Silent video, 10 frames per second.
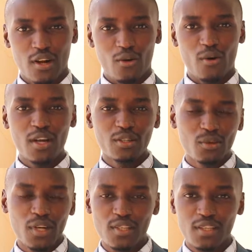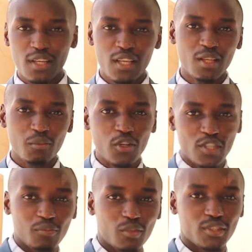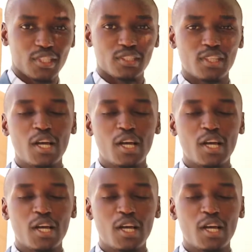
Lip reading: Why do I say the most important?